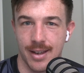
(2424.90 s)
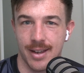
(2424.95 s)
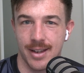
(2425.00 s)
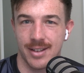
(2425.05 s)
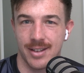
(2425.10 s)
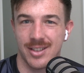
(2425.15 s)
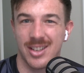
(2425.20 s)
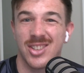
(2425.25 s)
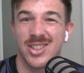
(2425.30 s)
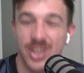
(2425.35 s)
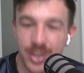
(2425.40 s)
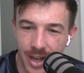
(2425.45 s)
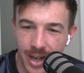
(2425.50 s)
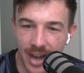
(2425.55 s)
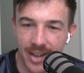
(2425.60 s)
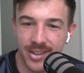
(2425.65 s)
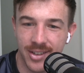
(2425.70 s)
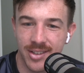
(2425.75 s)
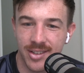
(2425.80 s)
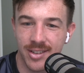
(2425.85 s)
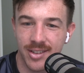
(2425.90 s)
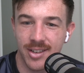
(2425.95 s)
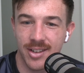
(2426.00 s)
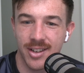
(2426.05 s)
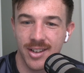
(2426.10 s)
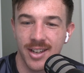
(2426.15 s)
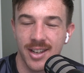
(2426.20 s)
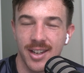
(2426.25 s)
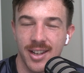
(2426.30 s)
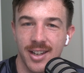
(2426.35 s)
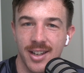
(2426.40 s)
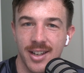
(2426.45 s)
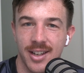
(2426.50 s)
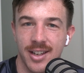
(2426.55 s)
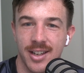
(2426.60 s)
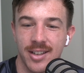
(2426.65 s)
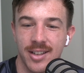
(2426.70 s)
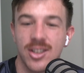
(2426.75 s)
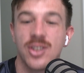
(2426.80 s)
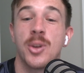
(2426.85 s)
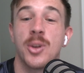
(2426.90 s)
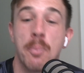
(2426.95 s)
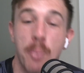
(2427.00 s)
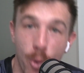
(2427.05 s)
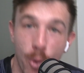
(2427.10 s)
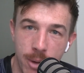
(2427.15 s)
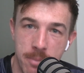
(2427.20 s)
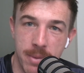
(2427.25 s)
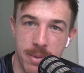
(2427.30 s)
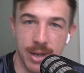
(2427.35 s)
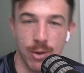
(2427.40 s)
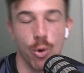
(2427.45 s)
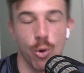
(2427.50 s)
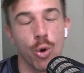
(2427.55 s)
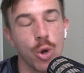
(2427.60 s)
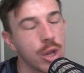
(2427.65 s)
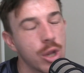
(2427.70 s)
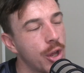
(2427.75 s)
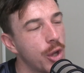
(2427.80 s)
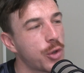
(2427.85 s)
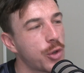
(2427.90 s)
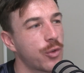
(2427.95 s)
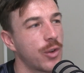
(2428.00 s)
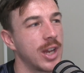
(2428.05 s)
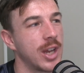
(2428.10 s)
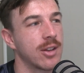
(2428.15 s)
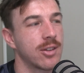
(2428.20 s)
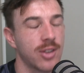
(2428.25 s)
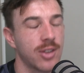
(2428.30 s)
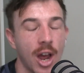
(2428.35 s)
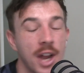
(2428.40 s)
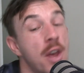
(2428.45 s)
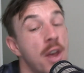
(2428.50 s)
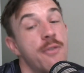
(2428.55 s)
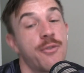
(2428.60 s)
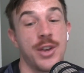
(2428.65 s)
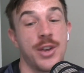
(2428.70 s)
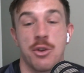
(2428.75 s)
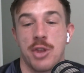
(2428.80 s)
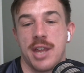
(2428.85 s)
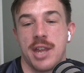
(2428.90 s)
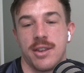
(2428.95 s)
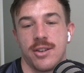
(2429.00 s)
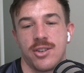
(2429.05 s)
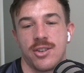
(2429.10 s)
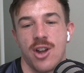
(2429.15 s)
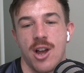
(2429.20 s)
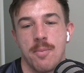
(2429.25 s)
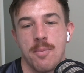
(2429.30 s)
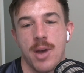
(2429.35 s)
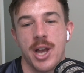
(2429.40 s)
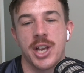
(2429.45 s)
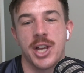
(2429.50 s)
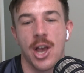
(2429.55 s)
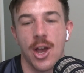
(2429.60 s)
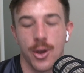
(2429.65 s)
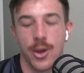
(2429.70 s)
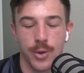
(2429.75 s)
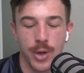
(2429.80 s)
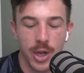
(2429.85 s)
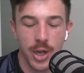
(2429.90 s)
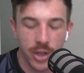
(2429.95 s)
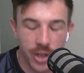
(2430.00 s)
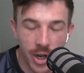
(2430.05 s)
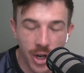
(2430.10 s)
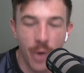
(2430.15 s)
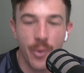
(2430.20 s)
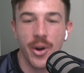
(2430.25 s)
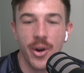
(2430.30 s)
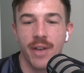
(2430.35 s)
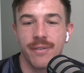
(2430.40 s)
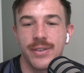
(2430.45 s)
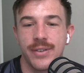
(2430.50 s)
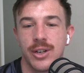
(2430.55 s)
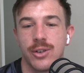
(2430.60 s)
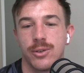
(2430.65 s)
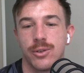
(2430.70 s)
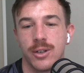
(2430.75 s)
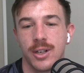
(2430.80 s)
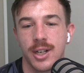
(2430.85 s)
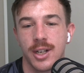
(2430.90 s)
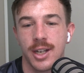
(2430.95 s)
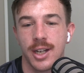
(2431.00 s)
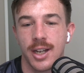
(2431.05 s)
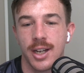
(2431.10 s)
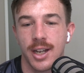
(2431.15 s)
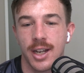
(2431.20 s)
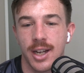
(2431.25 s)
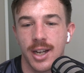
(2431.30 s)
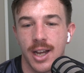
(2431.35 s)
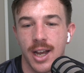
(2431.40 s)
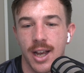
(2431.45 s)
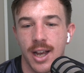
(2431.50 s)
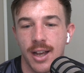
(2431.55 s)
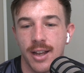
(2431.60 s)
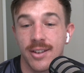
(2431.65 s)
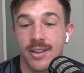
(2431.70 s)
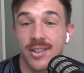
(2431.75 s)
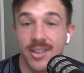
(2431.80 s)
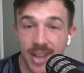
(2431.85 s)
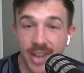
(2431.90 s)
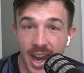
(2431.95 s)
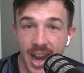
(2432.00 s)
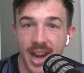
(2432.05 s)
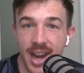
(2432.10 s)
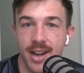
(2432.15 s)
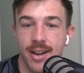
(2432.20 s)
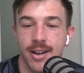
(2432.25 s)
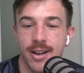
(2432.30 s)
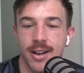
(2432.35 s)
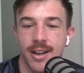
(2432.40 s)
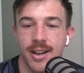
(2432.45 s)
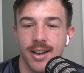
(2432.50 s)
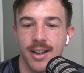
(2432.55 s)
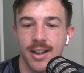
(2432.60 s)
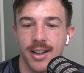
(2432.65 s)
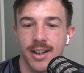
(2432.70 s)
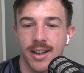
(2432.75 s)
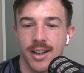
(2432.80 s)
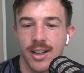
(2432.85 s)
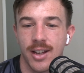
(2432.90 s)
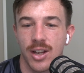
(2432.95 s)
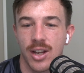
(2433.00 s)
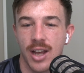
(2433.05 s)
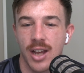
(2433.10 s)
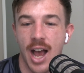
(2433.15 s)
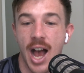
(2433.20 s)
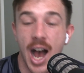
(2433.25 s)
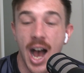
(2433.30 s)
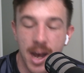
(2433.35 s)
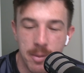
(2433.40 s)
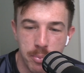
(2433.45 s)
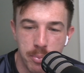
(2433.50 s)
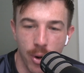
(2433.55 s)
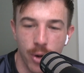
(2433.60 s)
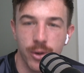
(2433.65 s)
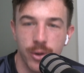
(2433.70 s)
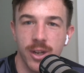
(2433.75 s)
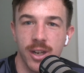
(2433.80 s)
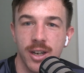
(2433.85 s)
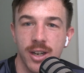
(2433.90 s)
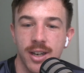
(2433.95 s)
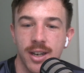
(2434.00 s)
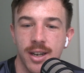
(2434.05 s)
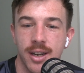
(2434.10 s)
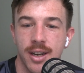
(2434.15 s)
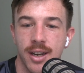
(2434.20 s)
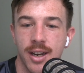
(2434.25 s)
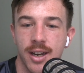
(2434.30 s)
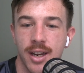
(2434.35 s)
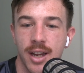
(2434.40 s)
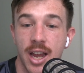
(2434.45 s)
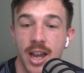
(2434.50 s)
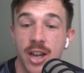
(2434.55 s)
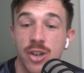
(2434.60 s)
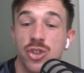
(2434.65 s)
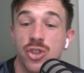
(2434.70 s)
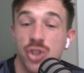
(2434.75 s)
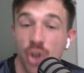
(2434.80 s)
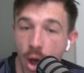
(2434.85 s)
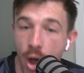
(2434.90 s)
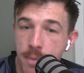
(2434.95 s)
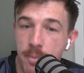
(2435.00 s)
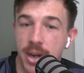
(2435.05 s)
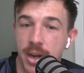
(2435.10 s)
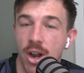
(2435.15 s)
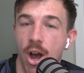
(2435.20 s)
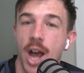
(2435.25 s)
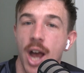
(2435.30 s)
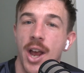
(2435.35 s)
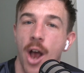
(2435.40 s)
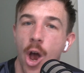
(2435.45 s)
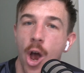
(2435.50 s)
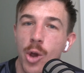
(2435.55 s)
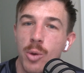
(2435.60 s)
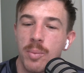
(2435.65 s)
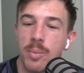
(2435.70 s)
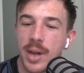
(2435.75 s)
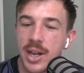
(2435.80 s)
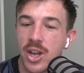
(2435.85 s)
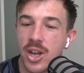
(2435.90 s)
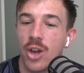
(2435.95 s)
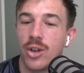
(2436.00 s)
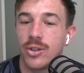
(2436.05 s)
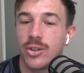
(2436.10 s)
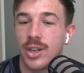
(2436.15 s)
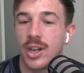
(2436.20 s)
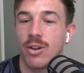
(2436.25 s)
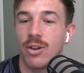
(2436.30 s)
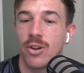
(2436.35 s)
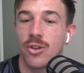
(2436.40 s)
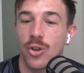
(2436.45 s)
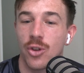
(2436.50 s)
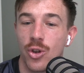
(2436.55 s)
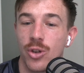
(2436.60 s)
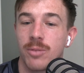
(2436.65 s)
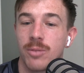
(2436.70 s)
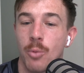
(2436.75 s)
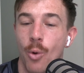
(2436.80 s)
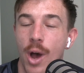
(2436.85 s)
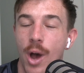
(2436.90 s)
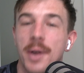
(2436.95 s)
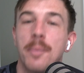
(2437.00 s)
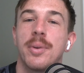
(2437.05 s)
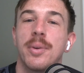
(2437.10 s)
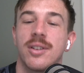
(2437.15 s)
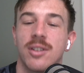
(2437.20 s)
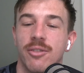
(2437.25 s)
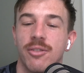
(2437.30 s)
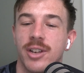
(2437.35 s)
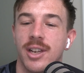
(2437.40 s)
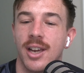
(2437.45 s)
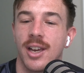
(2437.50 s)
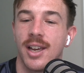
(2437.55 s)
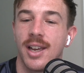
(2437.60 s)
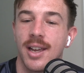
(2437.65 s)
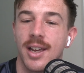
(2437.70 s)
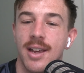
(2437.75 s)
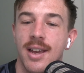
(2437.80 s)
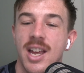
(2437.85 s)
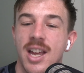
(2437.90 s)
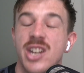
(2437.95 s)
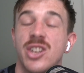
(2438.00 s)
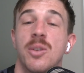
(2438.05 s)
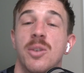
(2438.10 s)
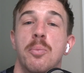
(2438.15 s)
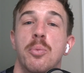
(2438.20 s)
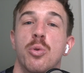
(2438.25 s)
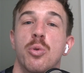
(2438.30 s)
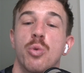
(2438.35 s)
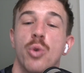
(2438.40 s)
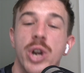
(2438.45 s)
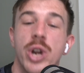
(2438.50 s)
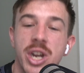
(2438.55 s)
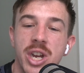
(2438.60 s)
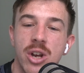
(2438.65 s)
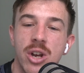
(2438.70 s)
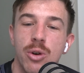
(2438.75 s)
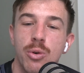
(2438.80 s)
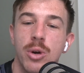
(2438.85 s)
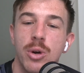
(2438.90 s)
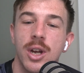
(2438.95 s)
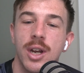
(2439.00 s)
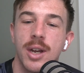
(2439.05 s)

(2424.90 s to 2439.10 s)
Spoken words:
disgust, disappointment, all of those things. I don't feel that this time. I go, you know what I feel? Sad, heartbroken, excitement. I hope he goes there and turns Moana Pacifica into perennial